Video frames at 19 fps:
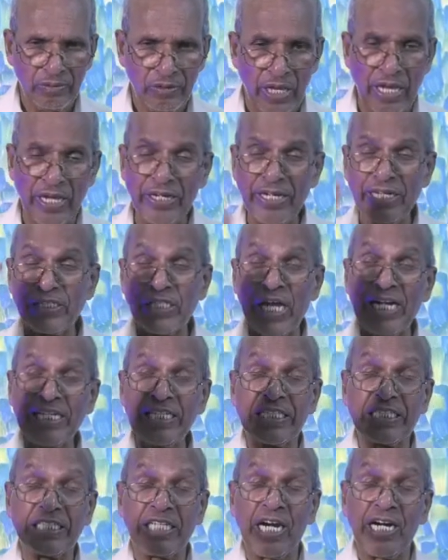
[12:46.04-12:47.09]
There is an
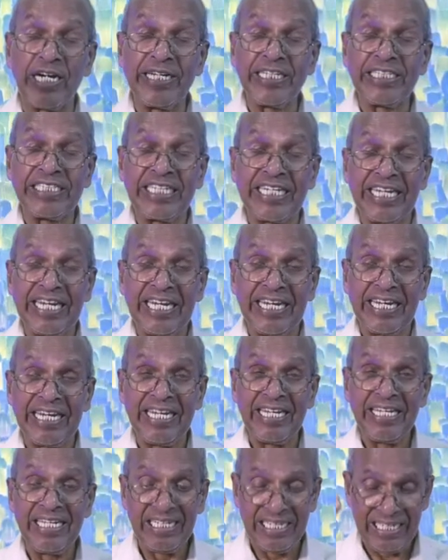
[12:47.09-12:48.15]
eternity
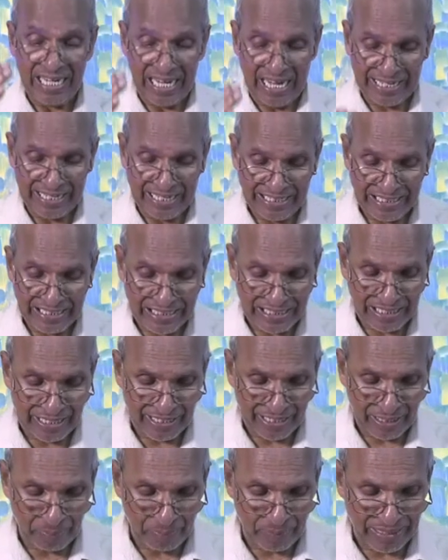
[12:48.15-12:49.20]
and an
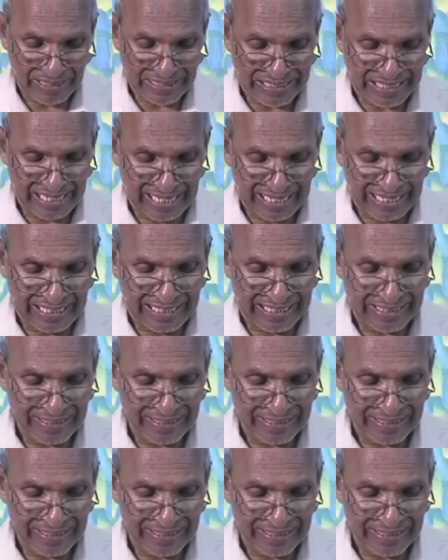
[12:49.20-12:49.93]
eternal blessing.